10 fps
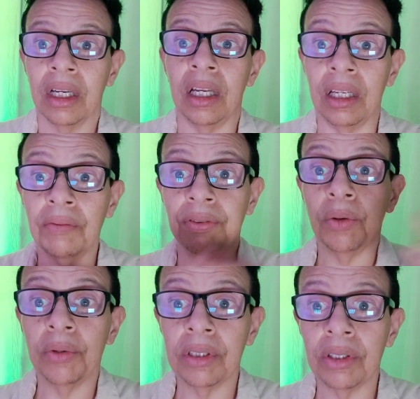An
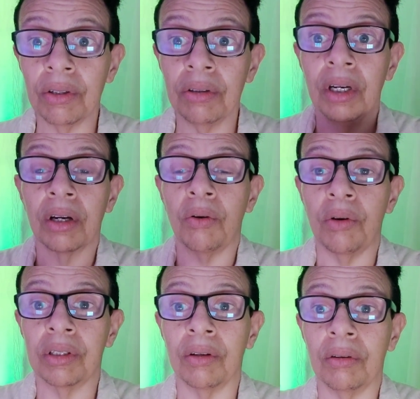influencer
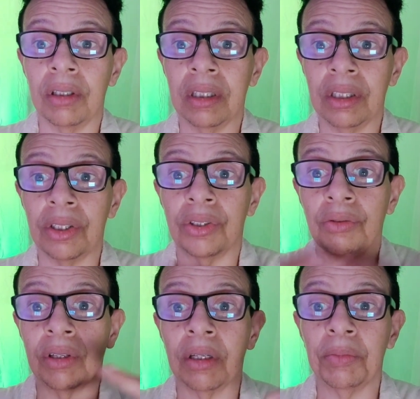causing all this,
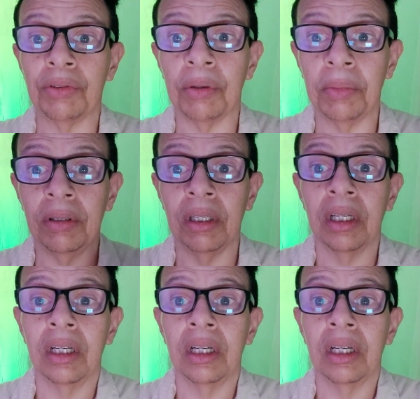stirring up trouble?